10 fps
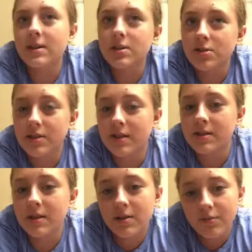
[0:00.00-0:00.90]
is too
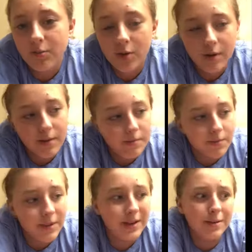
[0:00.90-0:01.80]
sensitive for
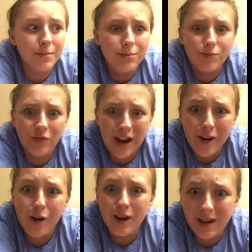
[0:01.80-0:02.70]
the
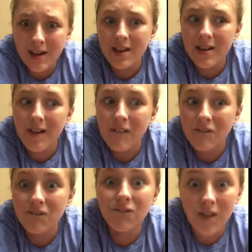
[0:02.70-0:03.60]
very,
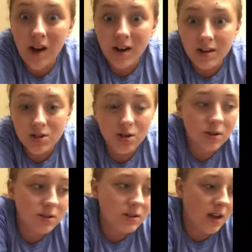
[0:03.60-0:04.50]
very
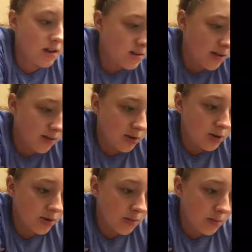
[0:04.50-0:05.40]
strong scent of
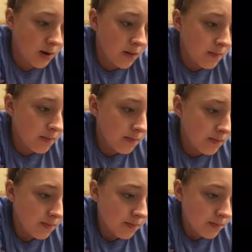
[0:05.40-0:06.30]
cucumber.
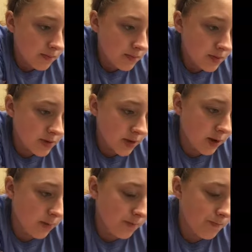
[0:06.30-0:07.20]
So,